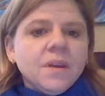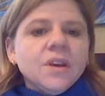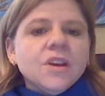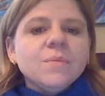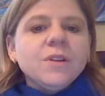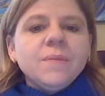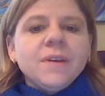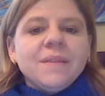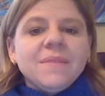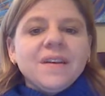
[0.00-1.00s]
Her
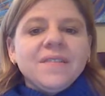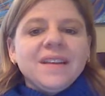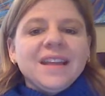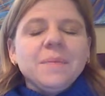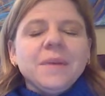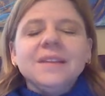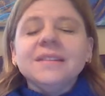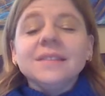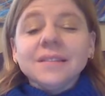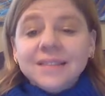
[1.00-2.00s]
blueberry muffin had been
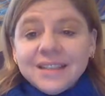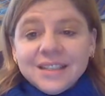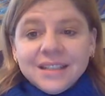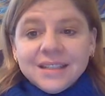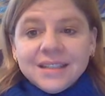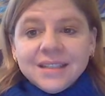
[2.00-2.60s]
delicious,